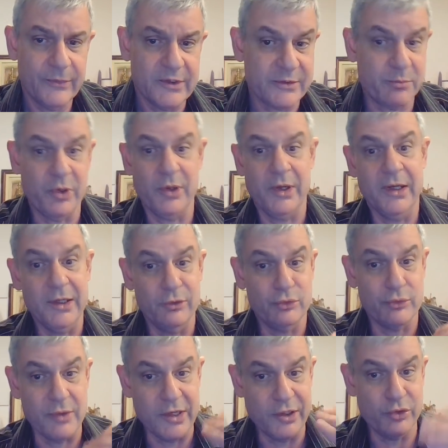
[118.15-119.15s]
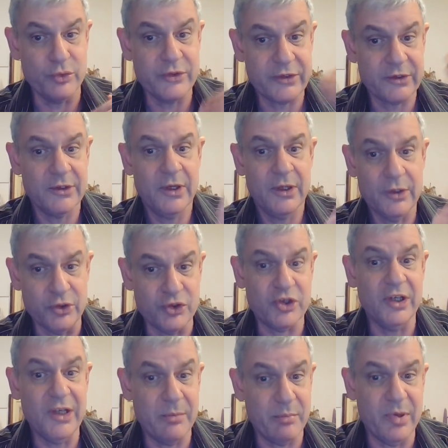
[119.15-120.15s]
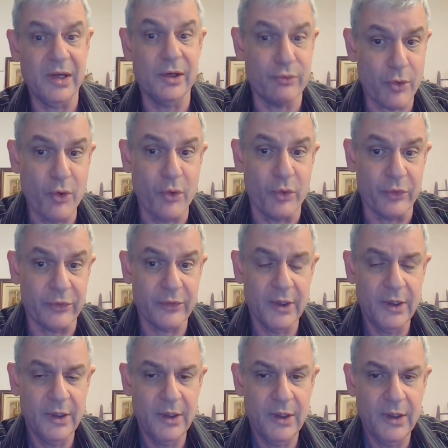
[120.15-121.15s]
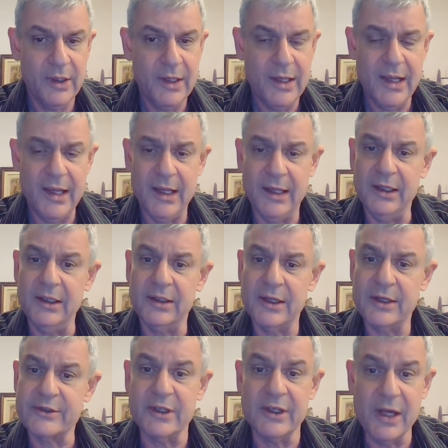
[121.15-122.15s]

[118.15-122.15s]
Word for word: It's beginning to reduce GDP growth, and it has